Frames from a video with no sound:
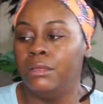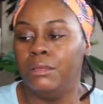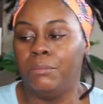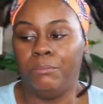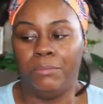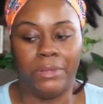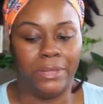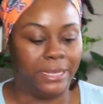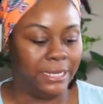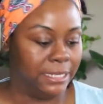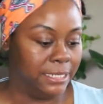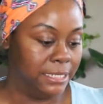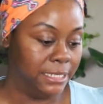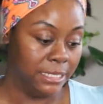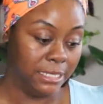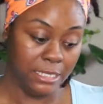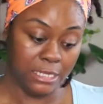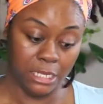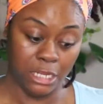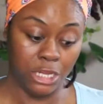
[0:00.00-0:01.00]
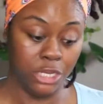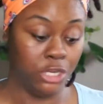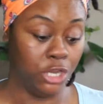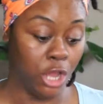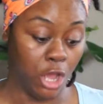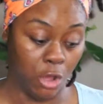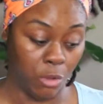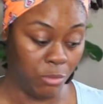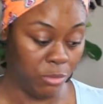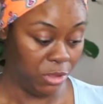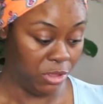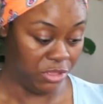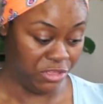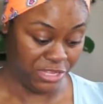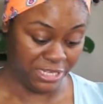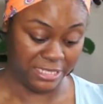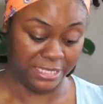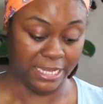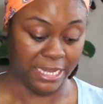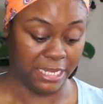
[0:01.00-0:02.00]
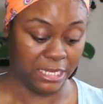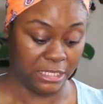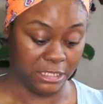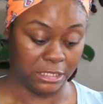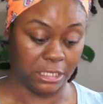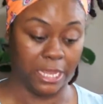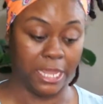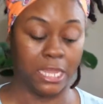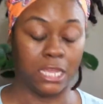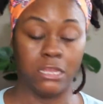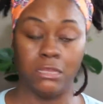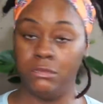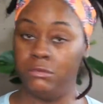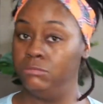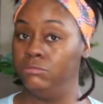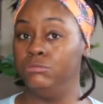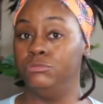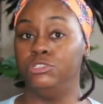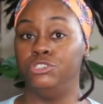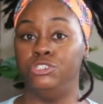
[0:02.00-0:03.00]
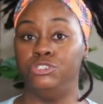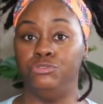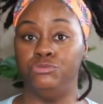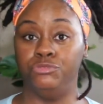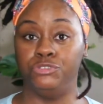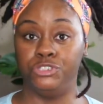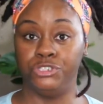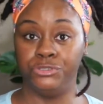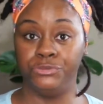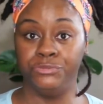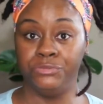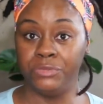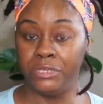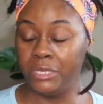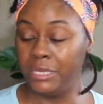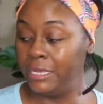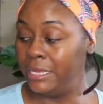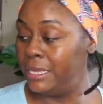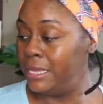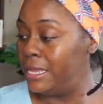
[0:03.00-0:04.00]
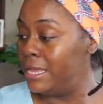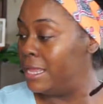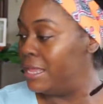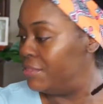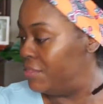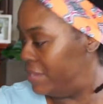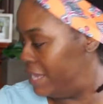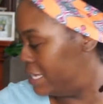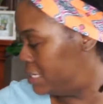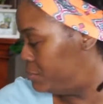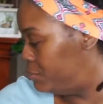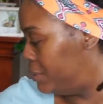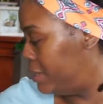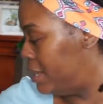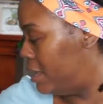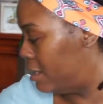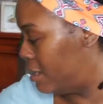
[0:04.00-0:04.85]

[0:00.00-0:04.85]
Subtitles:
but no, this thing is like huge. The next plant I